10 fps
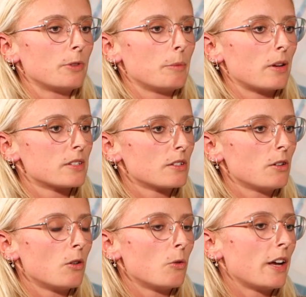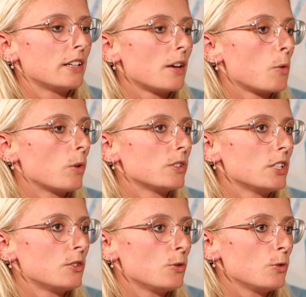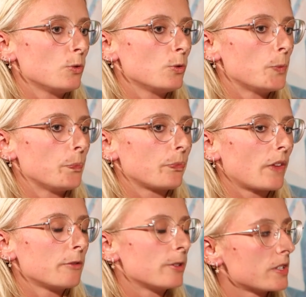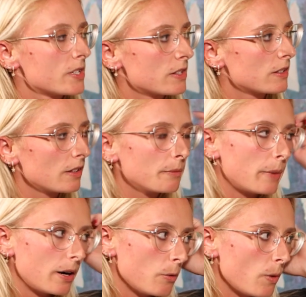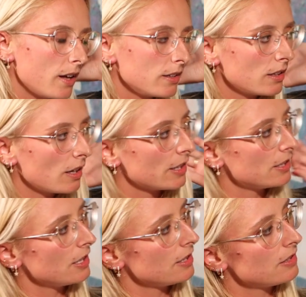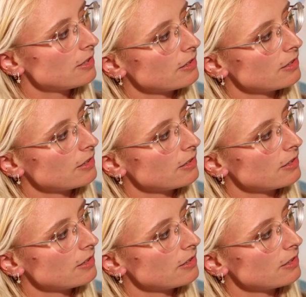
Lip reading: 3 months ago, and I wanted to first paravan. I did